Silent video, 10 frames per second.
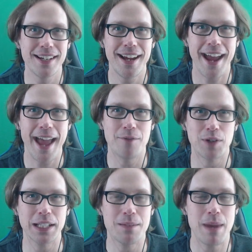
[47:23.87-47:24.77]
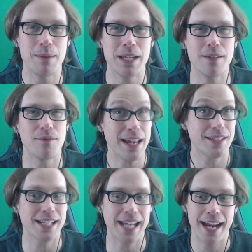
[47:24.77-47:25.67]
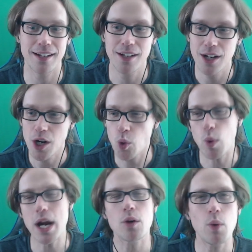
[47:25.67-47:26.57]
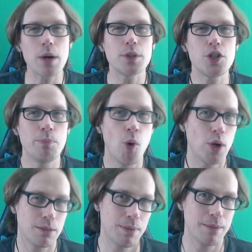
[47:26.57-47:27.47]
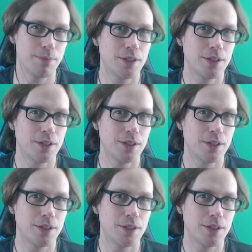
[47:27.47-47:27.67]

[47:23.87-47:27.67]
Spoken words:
and really maybe investigate, where would you point people?